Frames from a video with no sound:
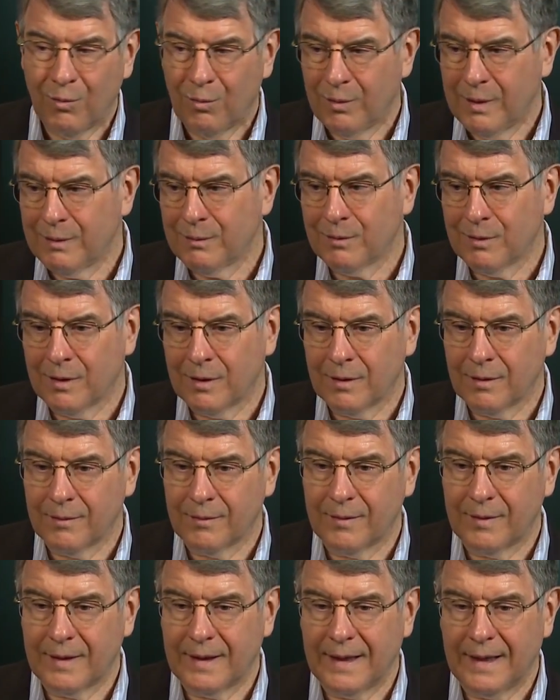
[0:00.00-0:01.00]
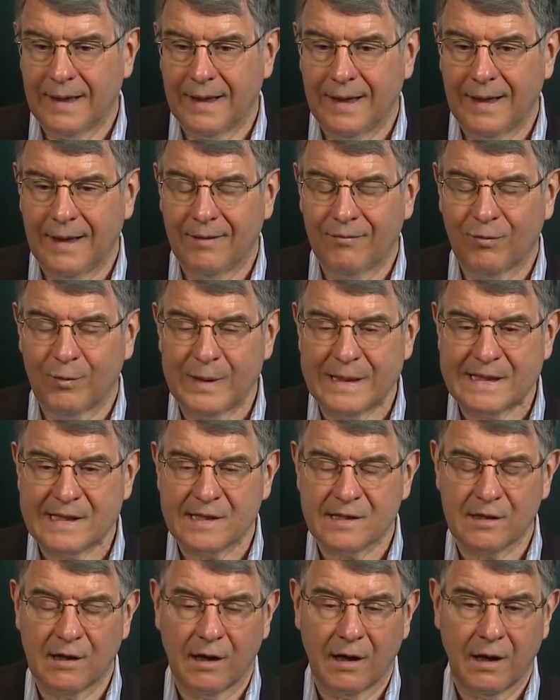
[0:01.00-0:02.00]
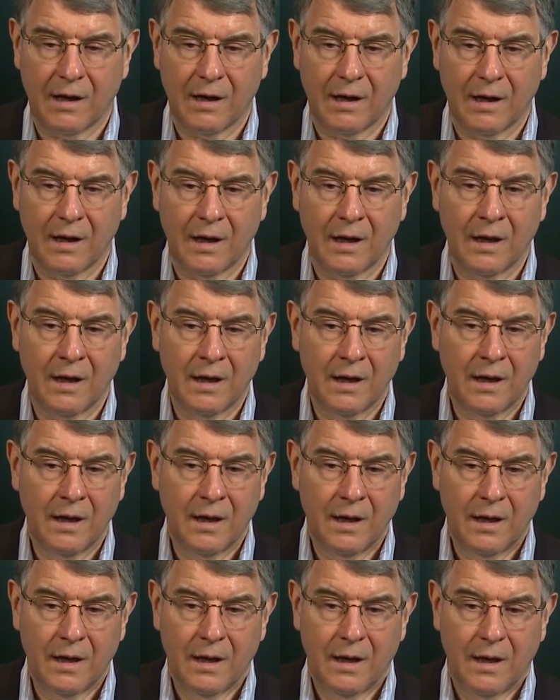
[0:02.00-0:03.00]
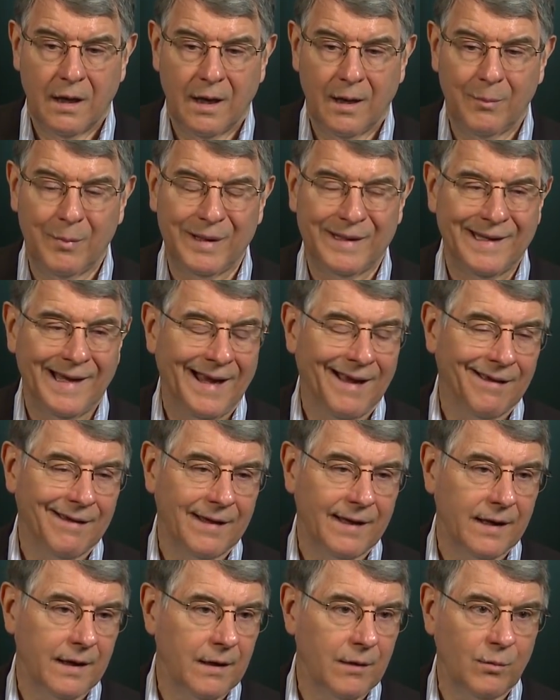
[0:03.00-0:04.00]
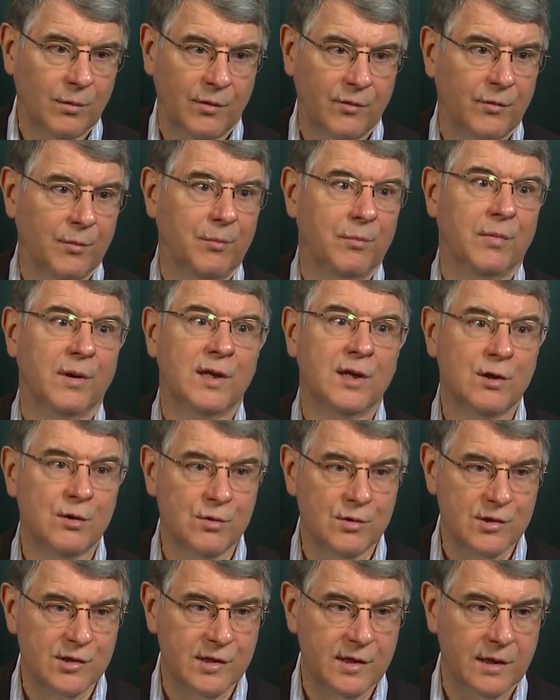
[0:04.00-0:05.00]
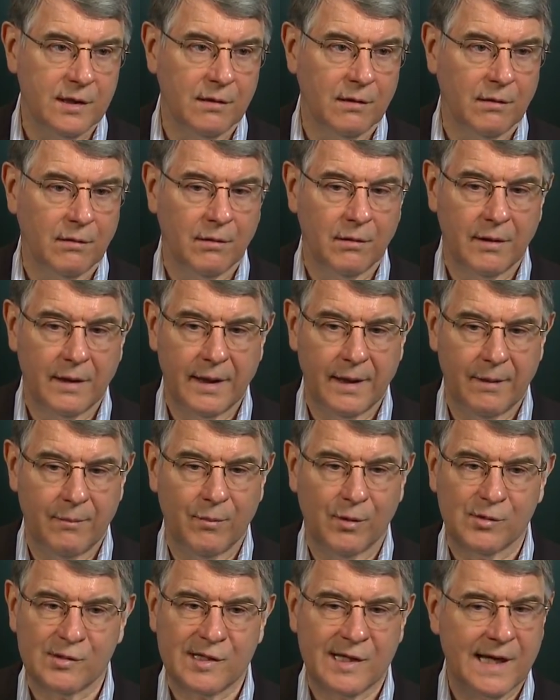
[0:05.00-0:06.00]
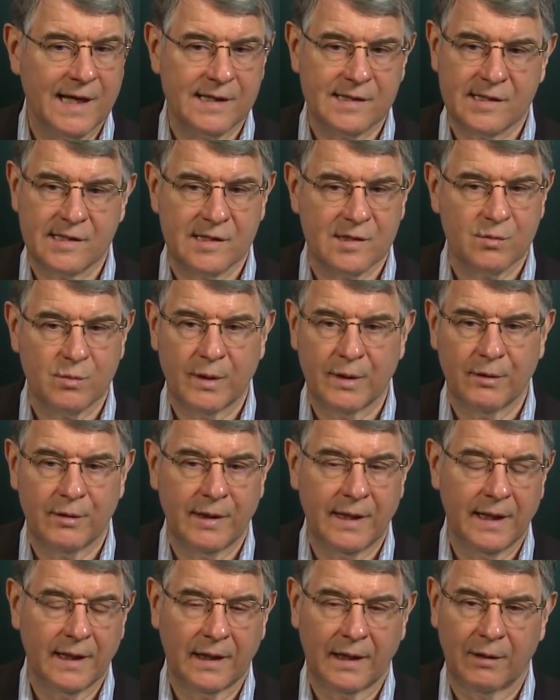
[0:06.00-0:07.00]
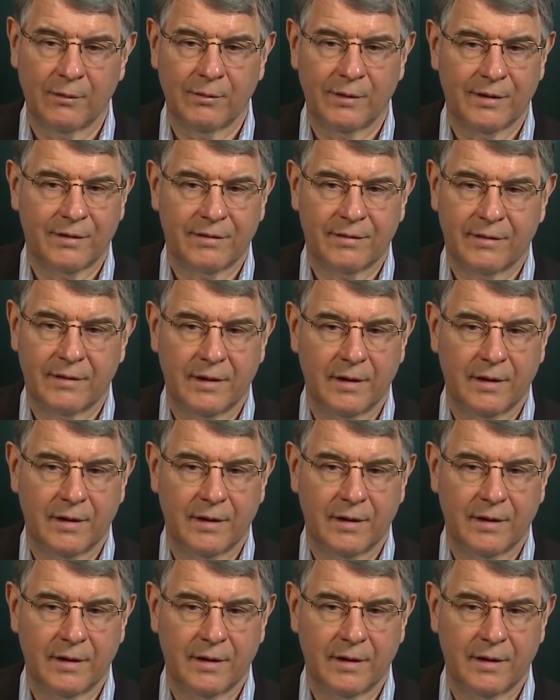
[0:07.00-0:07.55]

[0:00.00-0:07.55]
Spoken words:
If we saw a battalion, it was a huge deal. In most cases, we were dealing with,